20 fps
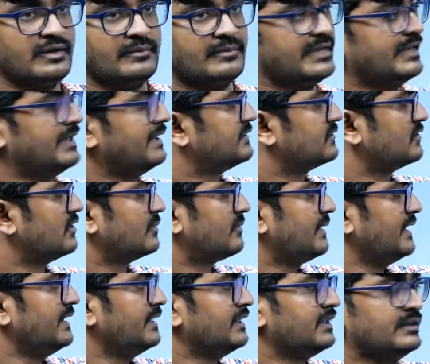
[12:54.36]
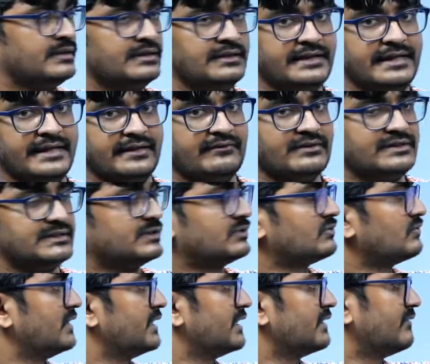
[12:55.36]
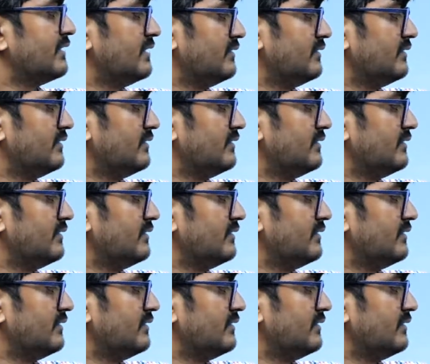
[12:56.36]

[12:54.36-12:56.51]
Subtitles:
by h0 by d, which is 25.